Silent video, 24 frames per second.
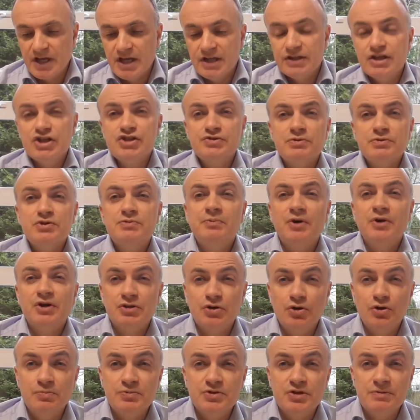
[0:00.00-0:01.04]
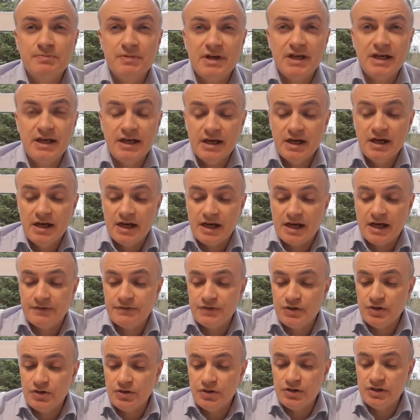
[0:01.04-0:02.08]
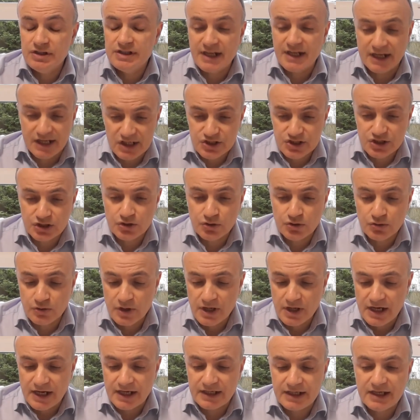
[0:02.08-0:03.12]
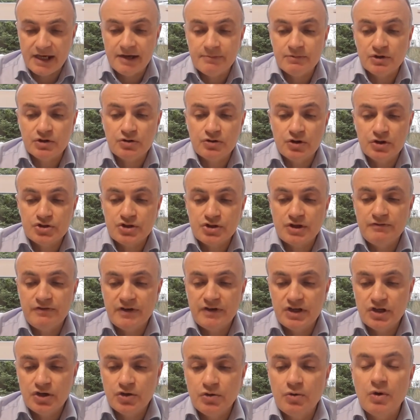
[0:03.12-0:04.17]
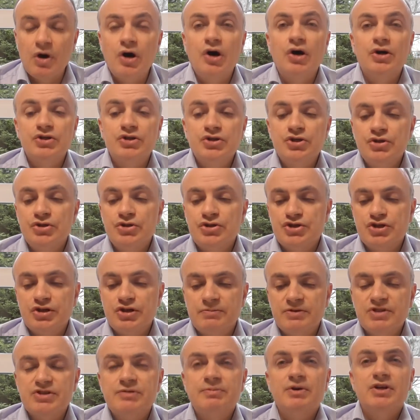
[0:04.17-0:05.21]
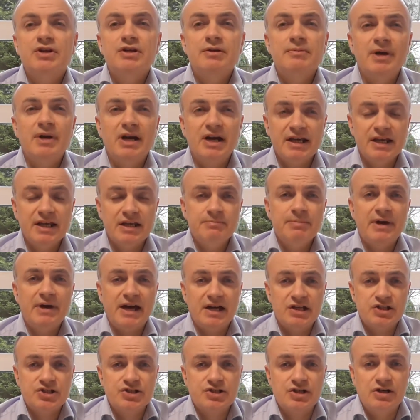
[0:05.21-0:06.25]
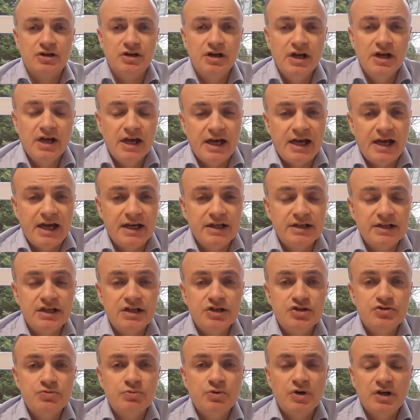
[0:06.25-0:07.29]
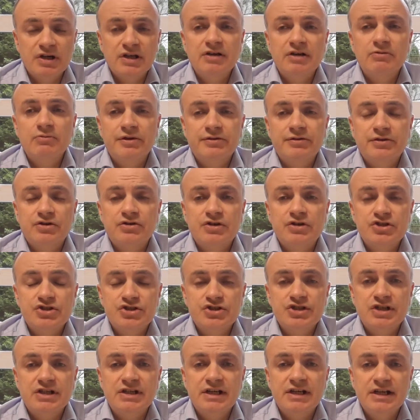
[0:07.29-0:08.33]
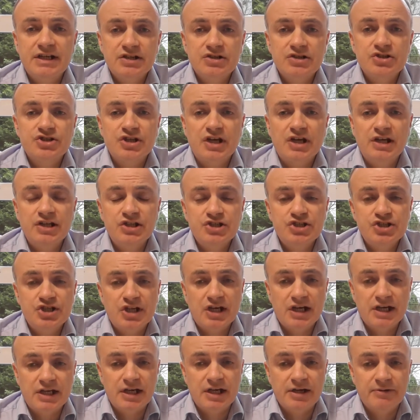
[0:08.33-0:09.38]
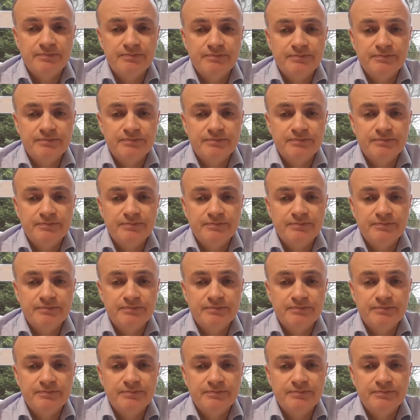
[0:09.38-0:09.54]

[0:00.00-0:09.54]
This was brought home to me a few days ago. I came across a video on YouTube. It's about an American pastor, and he's working with Christian leaders in China.